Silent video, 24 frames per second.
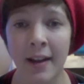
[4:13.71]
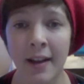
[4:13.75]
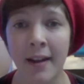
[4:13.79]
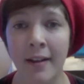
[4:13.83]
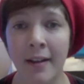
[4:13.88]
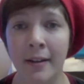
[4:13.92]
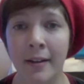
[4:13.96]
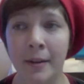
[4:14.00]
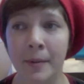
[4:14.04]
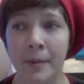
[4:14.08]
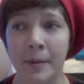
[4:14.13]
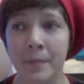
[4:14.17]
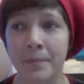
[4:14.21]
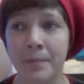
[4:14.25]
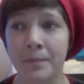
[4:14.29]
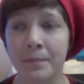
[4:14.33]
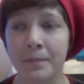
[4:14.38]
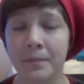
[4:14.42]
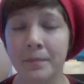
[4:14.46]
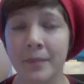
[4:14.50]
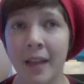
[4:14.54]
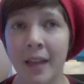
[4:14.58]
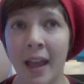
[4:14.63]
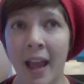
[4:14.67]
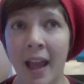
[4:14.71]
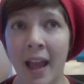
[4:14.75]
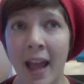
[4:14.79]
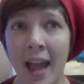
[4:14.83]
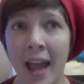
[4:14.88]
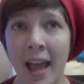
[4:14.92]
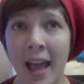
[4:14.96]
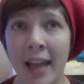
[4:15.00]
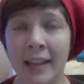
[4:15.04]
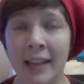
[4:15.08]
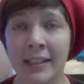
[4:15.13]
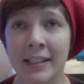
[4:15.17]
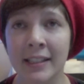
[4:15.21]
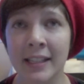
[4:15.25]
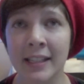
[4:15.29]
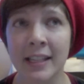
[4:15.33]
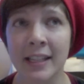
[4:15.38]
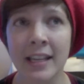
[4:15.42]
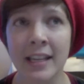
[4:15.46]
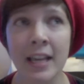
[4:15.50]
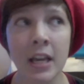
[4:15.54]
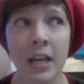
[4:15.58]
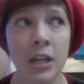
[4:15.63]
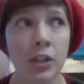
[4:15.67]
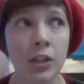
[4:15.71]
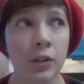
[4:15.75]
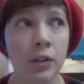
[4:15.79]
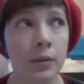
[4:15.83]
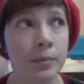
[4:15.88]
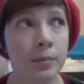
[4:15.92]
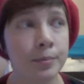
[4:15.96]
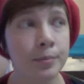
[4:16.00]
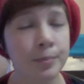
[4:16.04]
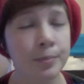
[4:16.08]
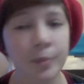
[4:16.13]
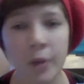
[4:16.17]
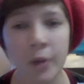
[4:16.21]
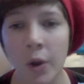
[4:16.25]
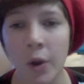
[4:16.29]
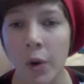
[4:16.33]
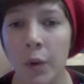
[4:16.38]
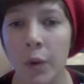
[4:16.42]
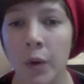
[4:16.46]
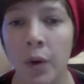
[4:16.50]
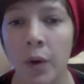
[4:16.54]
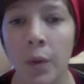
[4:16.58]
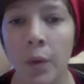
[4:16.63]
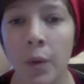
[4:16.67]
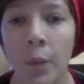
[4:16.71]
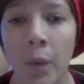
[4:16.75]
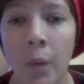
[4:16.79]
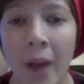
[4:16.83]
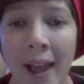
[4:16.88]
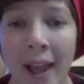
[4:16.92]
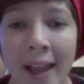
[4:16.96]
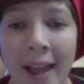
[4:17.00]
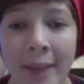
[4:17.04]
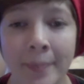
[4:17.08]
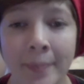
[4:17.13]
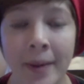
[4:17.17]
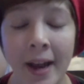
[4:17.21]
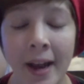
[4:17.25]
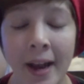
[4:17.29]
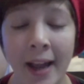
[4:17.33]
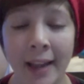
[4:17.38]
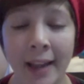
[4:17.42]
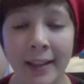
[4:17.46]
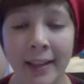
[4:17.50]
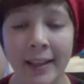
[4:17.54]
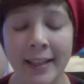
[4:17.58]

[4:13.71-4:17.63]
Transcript: and he is blown away by it.